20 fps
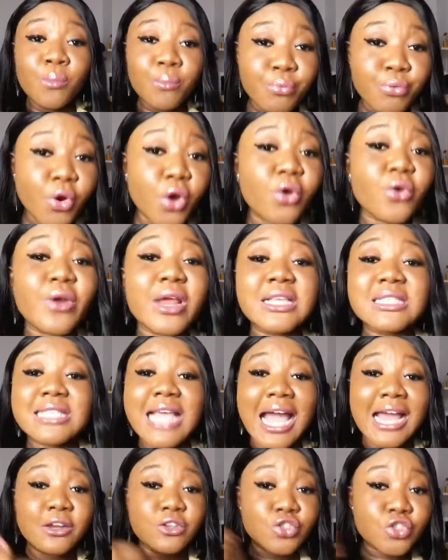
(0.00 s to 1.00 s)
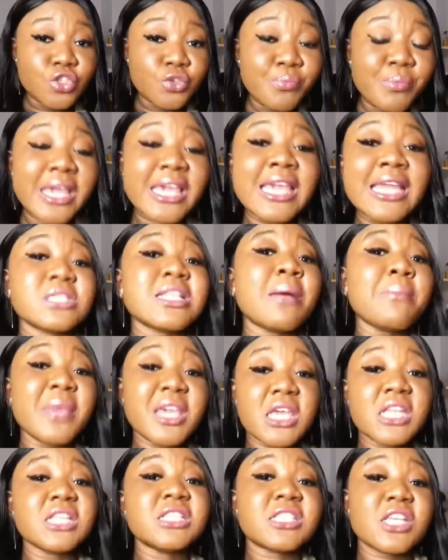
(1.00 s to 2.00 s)
progress, and start making
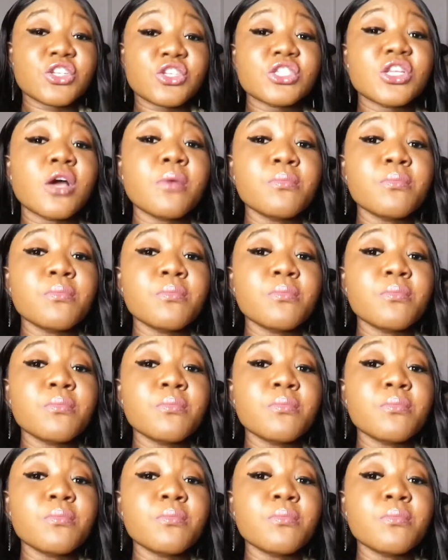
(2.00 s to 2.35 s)
intentional